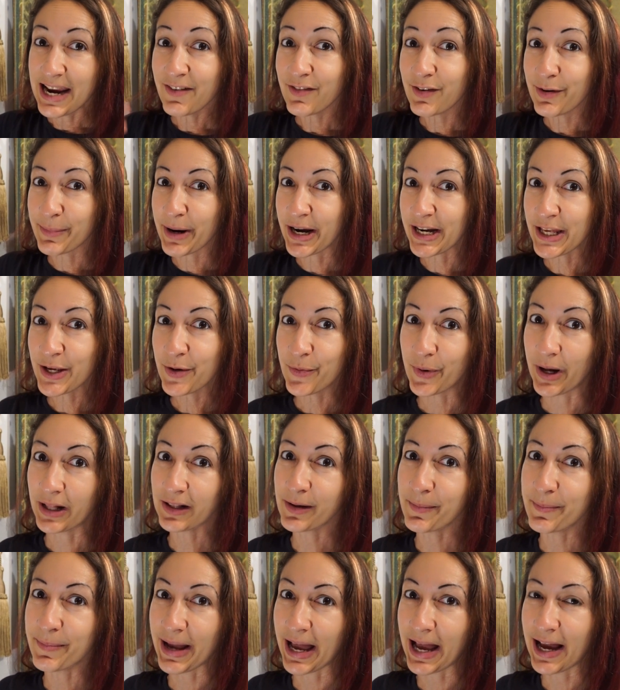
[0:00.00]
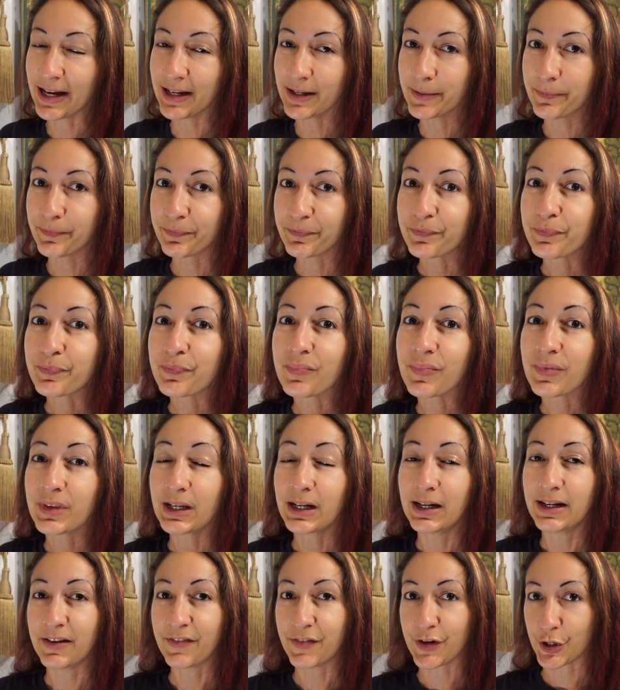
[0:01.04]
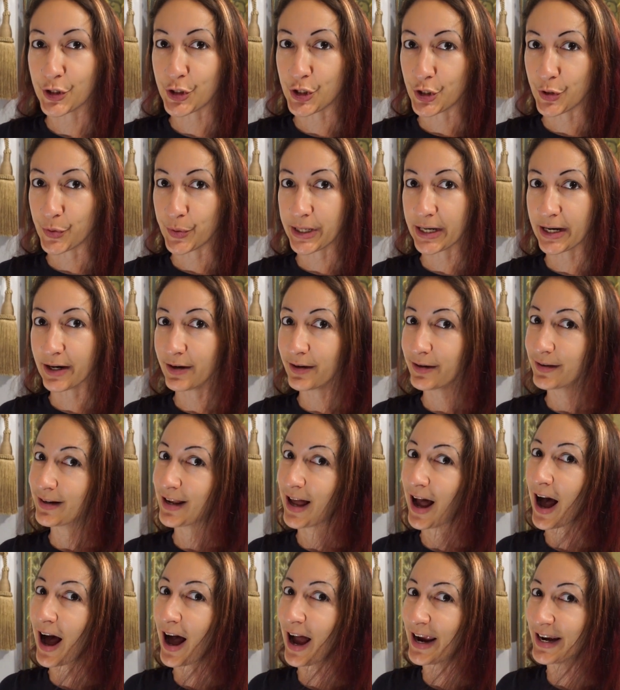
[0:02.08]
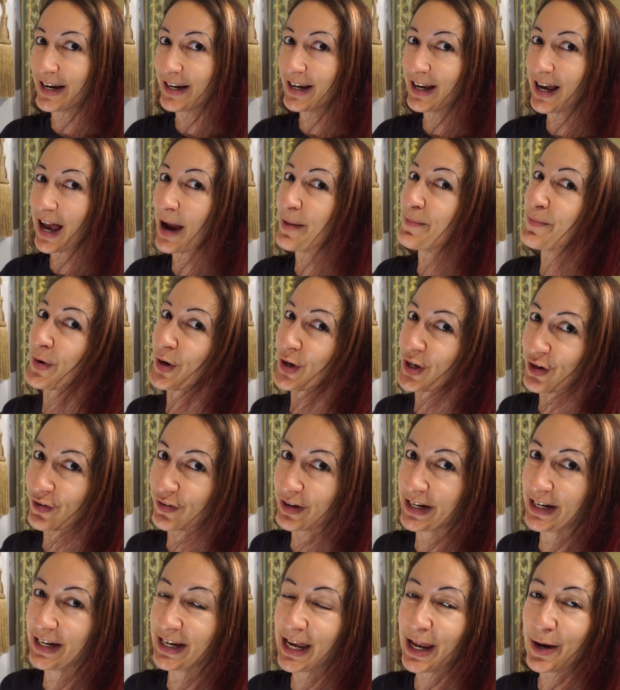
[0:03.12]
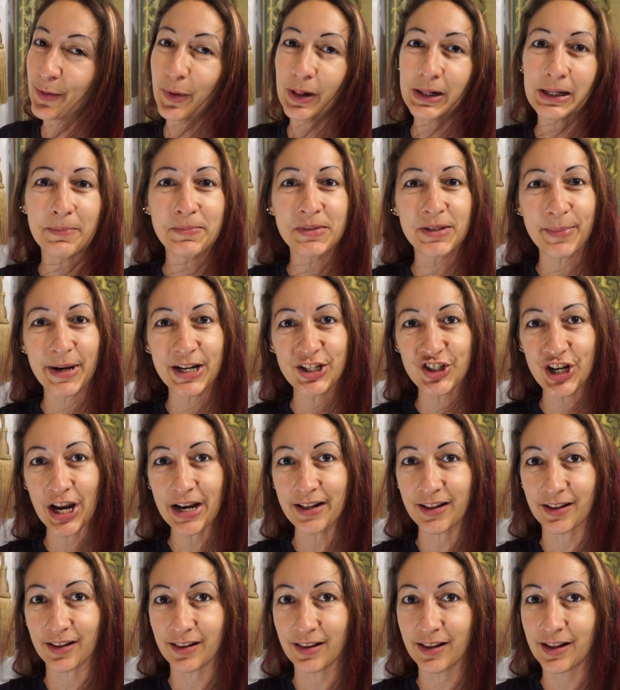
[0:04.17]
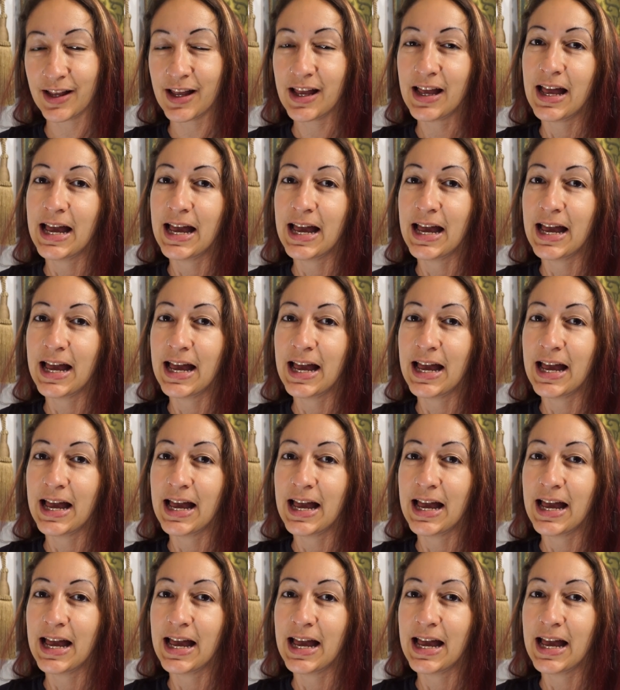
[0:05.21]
everybody, welcome back. If you're new here, hi, I'm Mercury, and welcome to my channel.